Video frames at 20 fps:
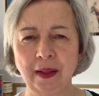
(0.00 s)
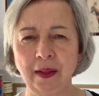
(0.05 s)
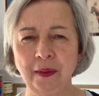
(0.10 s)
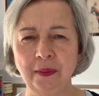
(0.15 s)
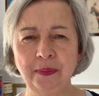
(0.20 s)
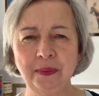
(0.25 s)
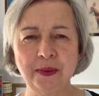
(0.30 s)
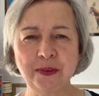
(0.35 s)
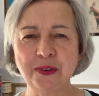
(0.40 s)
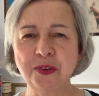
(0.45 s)

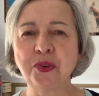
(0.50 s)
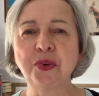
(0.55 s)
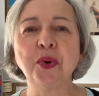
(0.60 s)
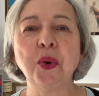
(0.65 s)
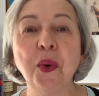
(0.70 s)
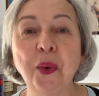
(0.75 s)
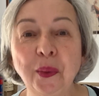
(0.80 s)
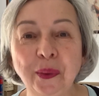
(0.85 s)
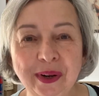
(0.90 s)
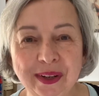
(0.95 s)
the
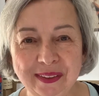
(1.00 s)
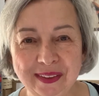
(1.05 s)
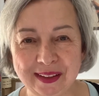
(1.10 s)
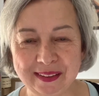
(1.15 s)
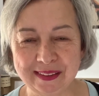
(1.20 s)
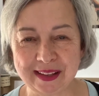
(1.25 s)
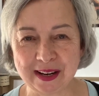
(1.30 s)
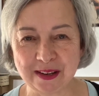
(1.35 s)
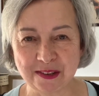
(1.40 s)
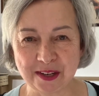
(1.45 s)
story that
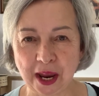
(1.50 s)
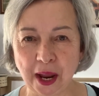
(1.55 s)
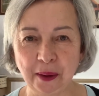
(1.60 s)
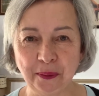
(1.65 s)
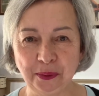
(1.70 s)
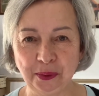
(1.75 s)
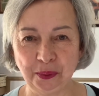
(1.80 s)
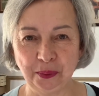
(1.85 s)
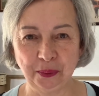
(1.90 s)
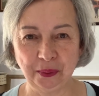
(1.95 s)
they
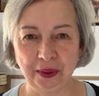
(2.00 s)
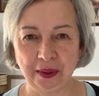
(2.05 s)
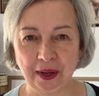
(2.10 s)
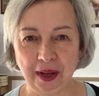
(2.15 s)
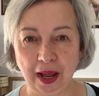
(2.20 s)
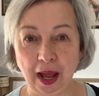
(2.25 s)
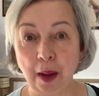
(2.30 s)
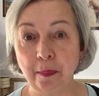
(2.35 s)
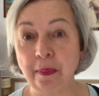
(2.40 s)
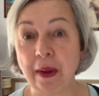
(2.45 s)
tell you
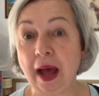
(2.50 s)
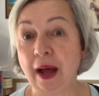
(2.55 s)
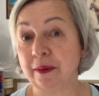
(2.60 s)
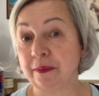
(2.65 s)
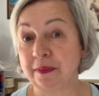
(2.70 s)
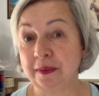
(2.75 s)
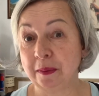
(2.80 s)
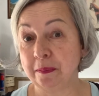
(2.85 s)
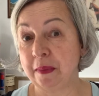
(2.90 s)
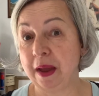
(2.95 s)

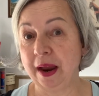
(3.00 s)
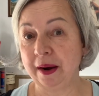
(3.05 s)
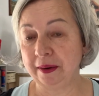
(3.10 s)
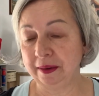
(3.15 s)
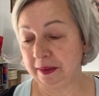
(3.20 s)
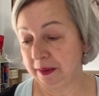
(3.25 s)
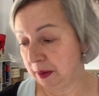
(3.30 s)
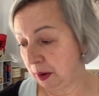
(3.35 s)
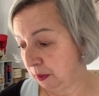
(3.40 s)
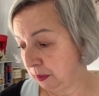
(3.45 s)
about the,
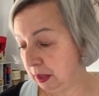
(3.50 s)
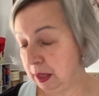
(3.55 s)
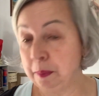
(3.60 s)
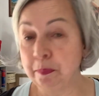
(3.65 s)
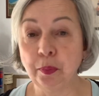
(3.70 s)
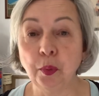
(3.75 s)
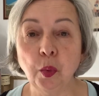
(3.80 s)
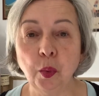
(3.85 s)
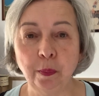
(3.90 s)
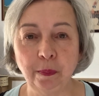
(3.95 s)
I
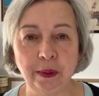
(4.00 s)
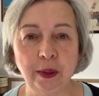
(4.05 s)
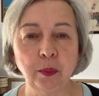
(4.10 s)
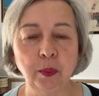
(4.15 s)
Pupi.